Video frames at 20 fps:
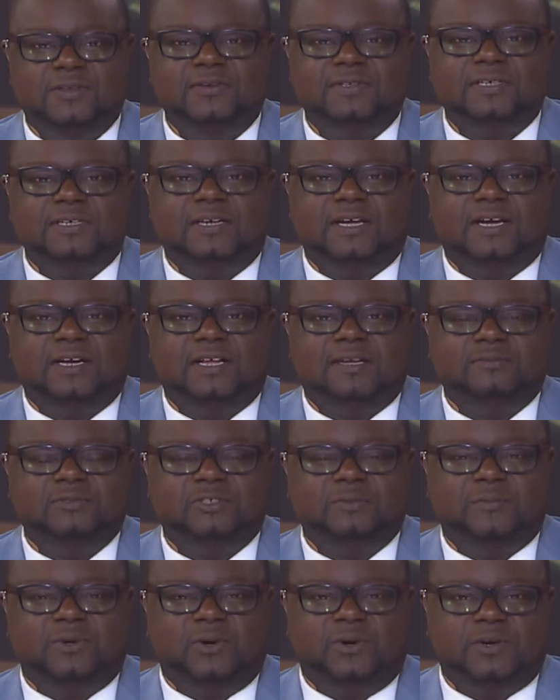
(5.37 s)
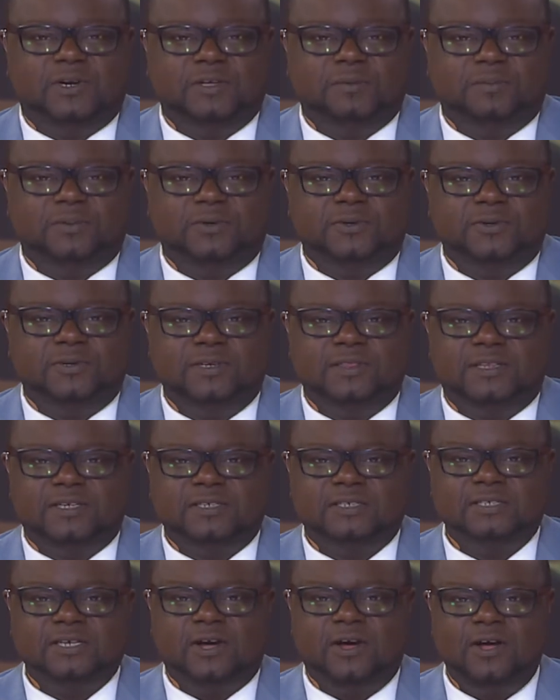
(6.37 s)
you tonight. I'm Jabari Pruitt. The
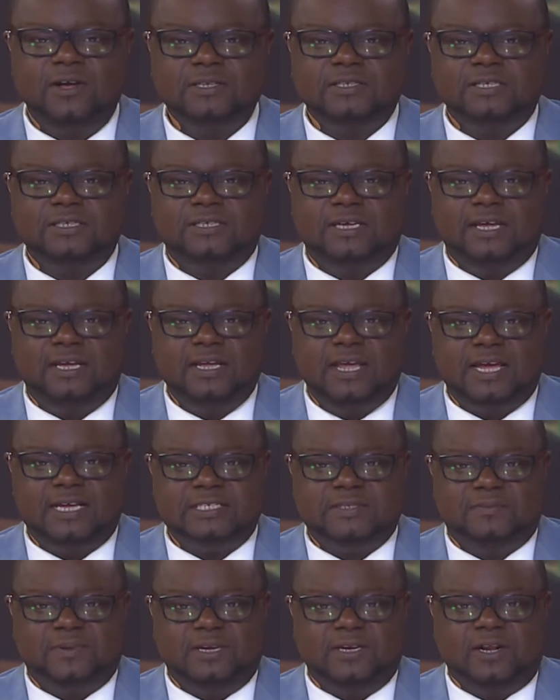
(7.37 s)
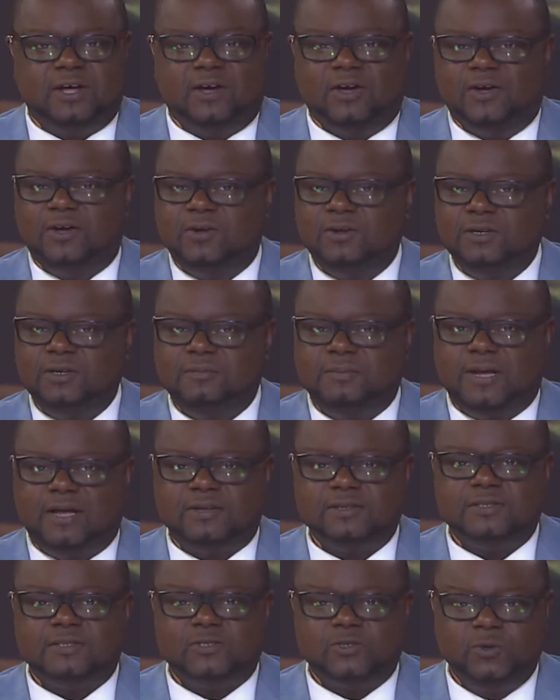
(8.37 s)
talk today has been all about
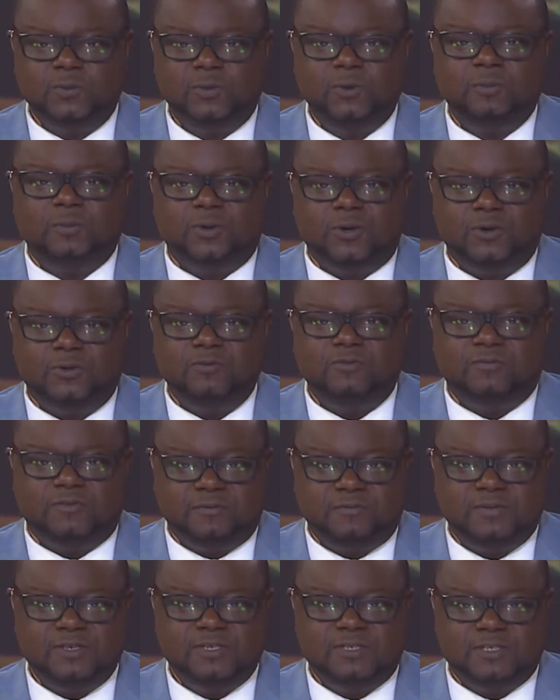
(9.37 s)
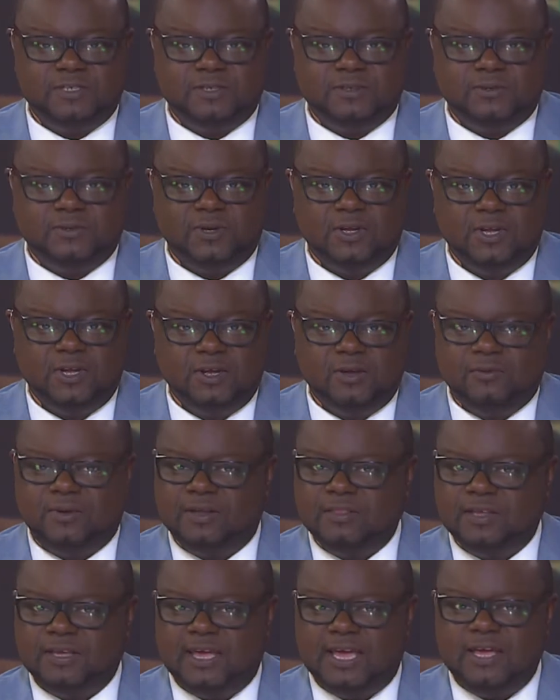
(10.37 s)
Super Bowl 52. While
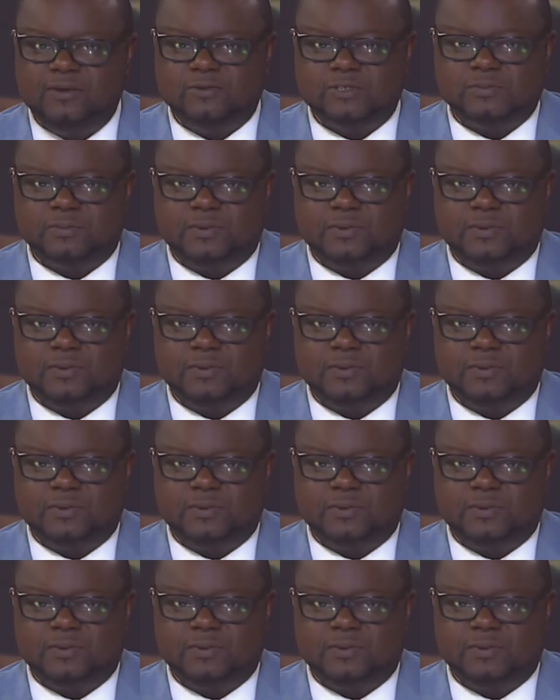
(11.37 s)
the game was